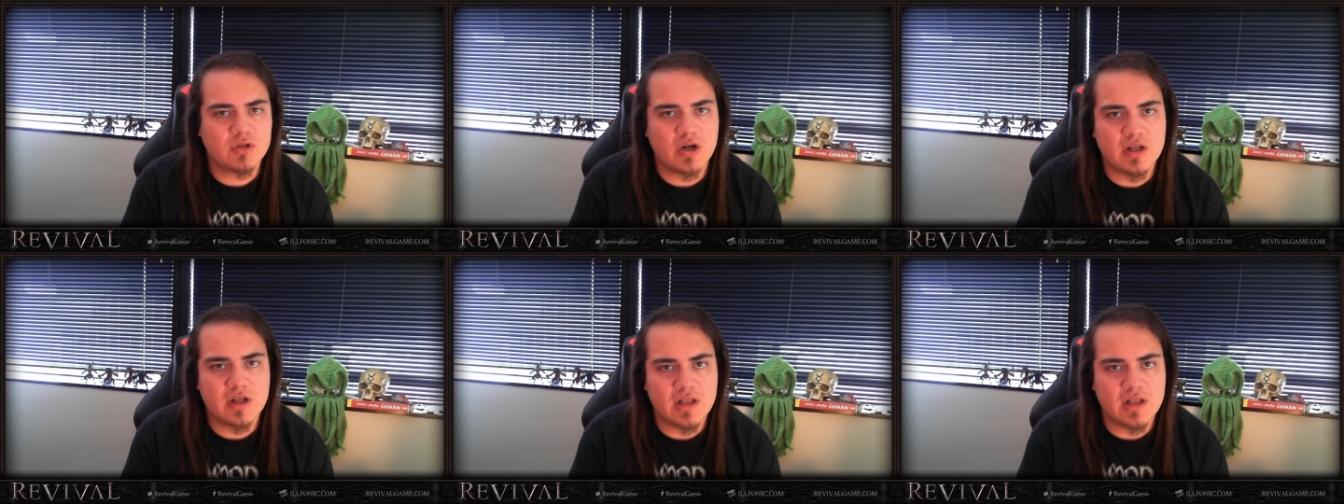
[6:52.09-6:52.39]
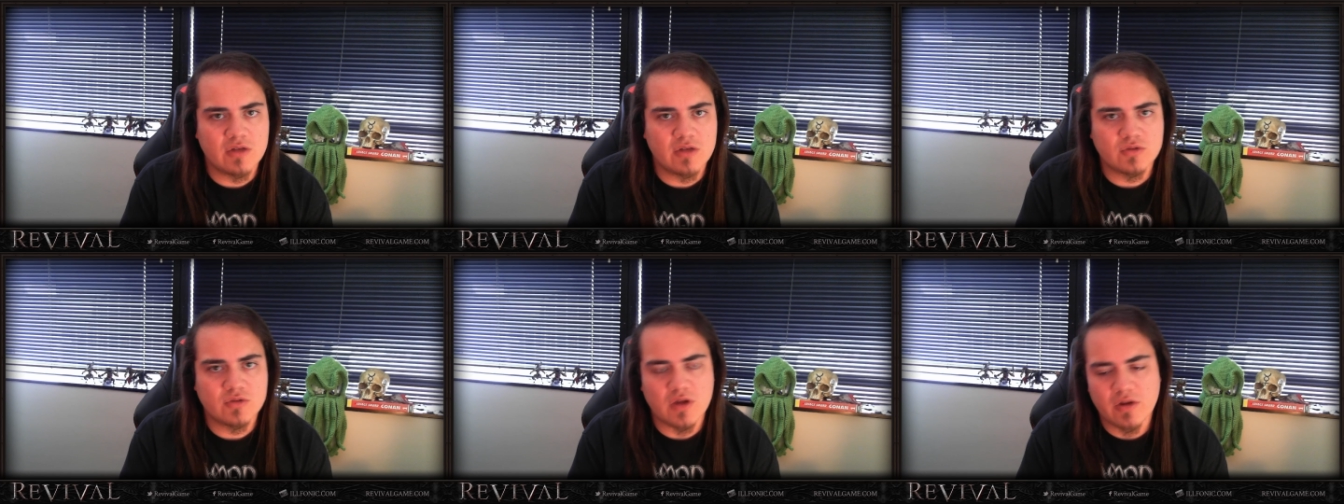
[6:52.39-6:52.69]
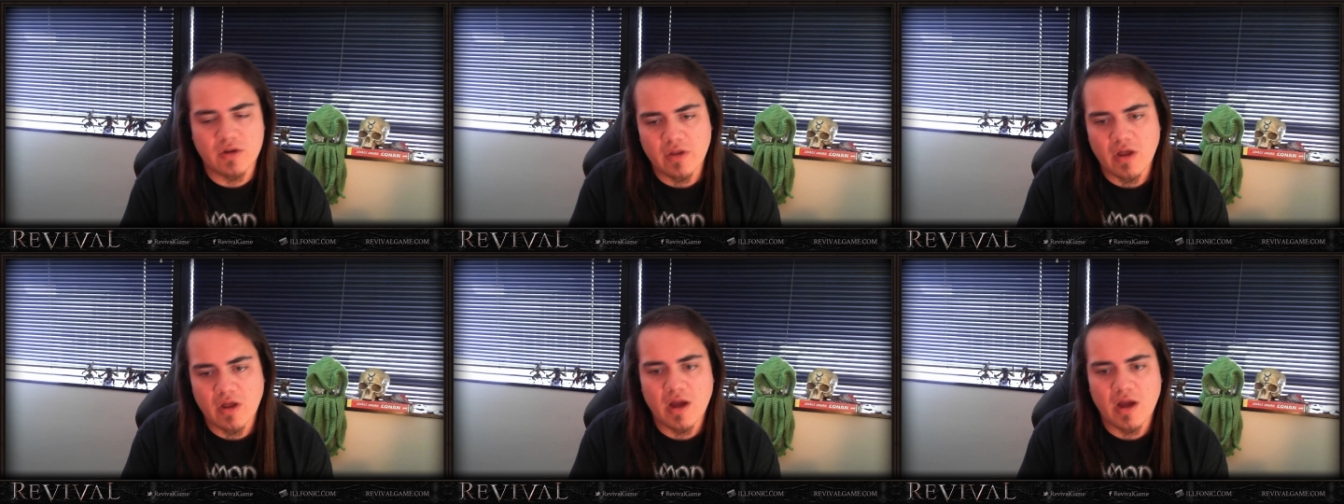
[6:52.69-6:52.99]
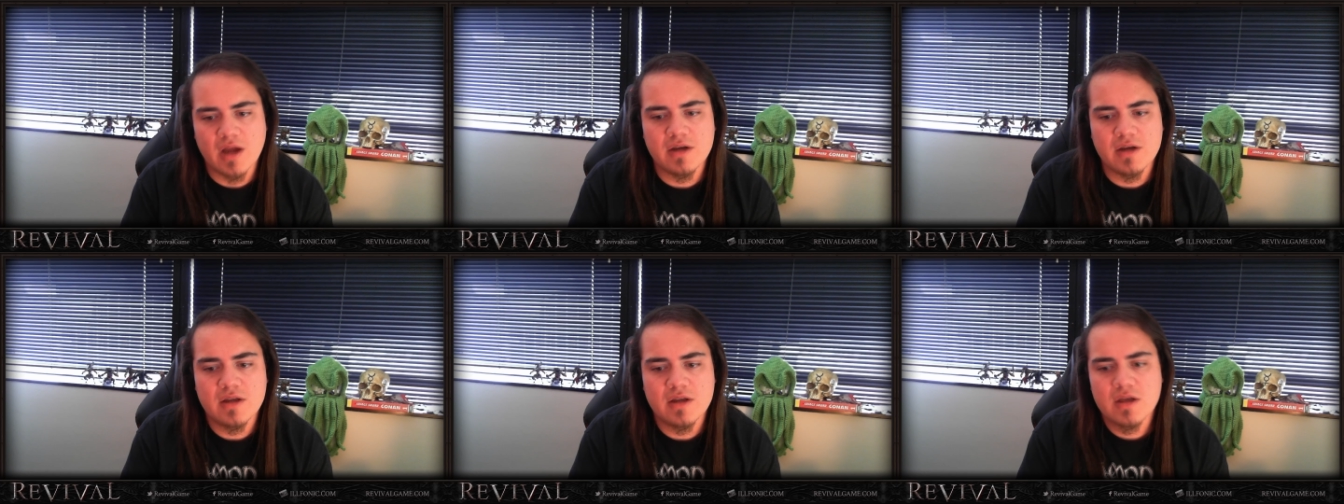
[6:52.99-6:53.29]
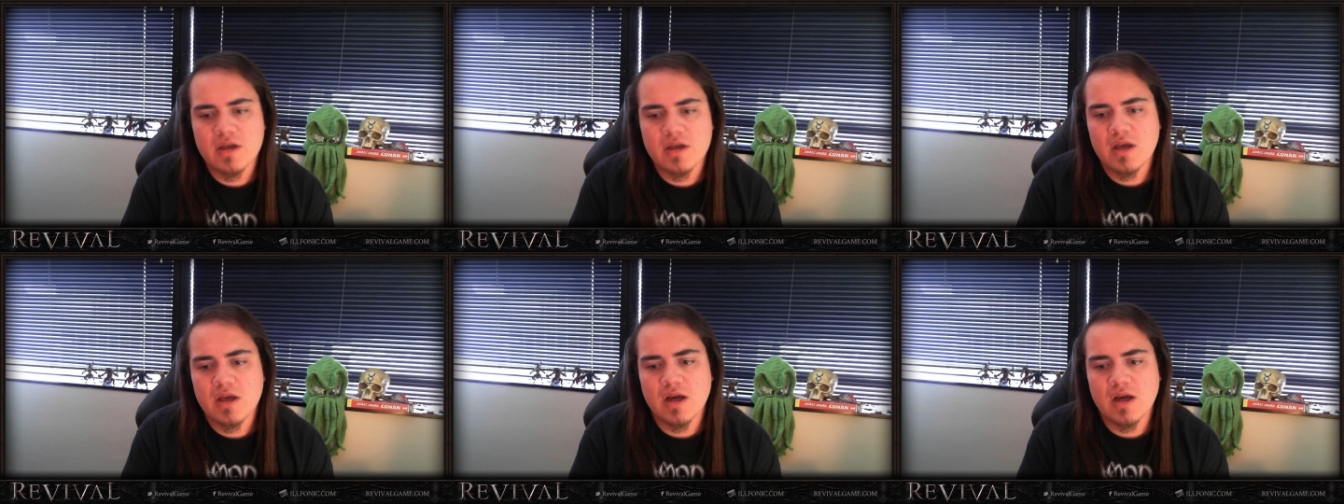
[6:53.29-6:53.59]
turning those online
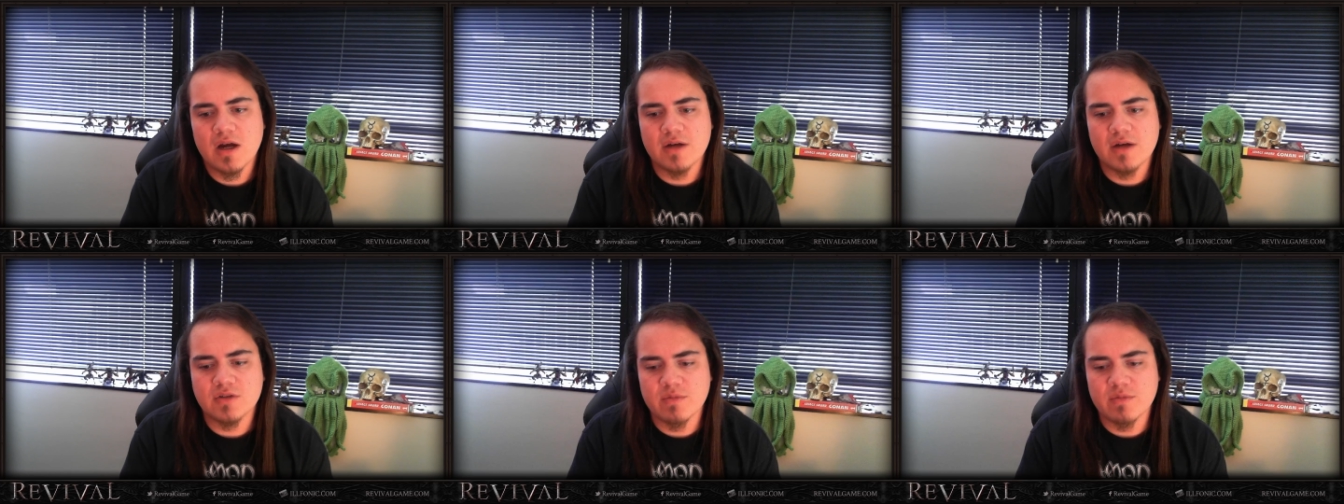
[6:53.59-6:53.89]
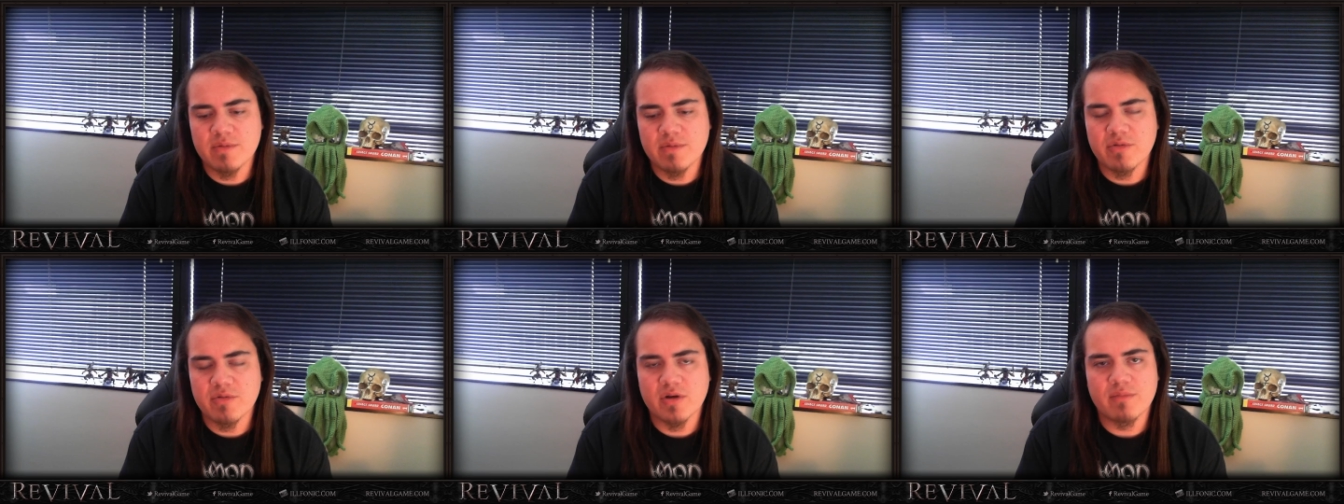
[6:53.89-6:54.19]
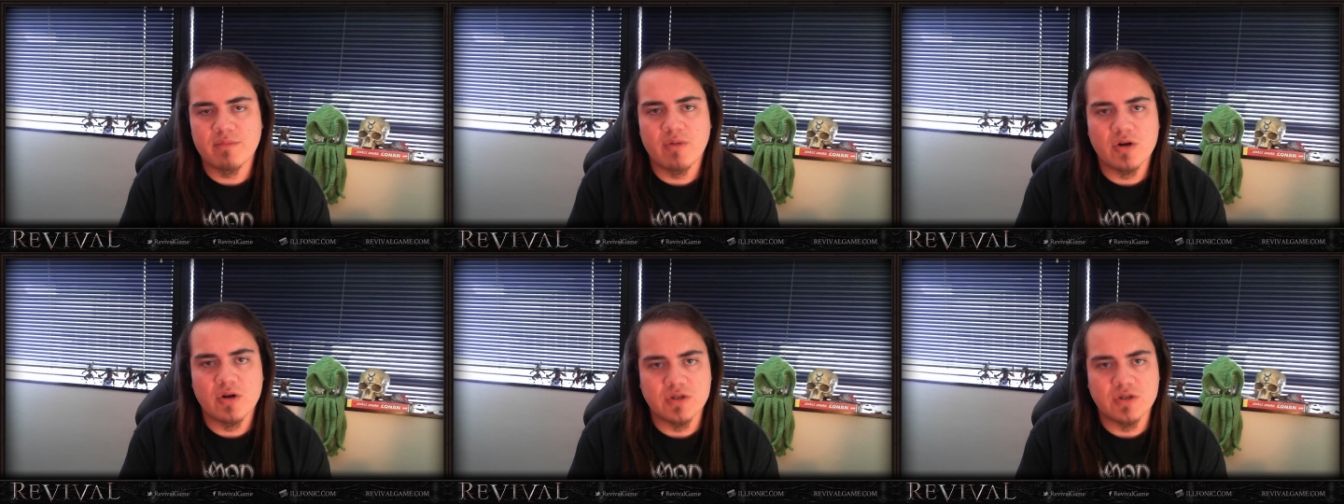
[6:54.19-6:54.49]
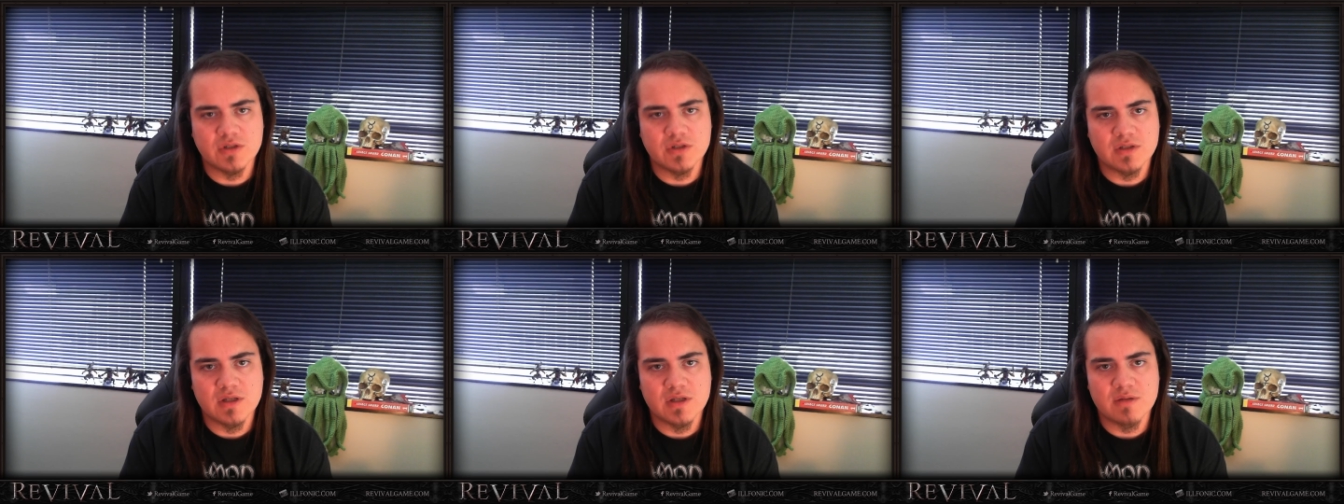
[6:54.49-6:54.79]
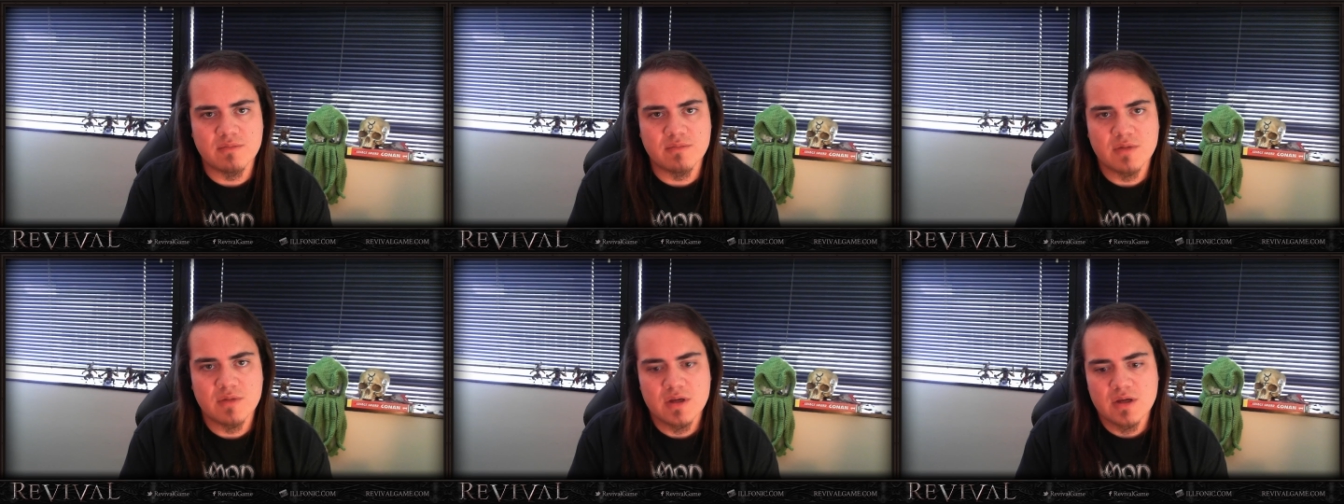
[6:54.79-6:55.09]
uh, so people can purchase
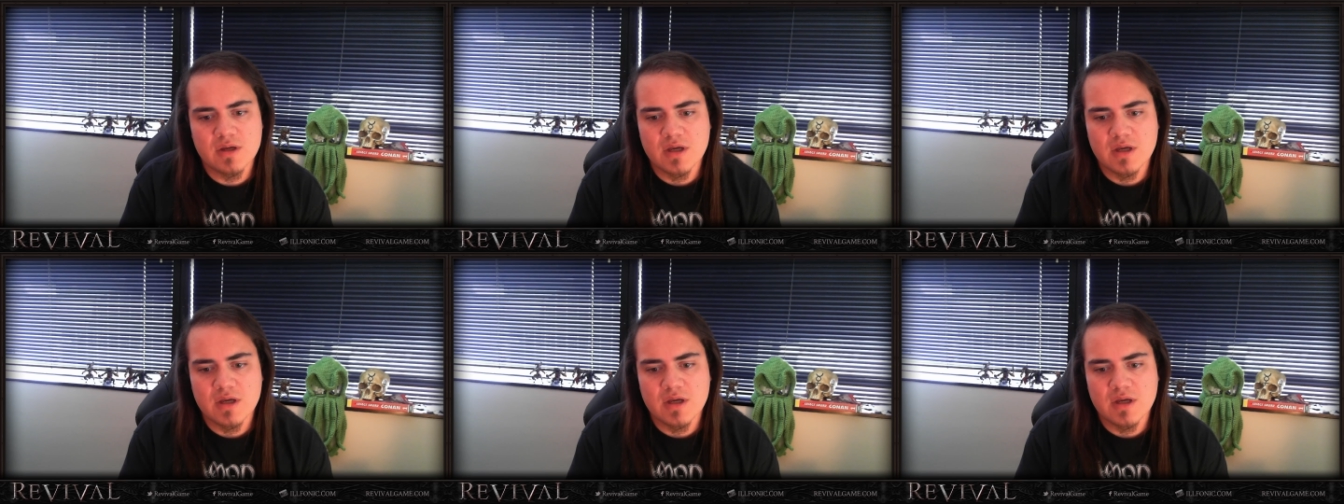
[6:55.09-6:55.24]
them.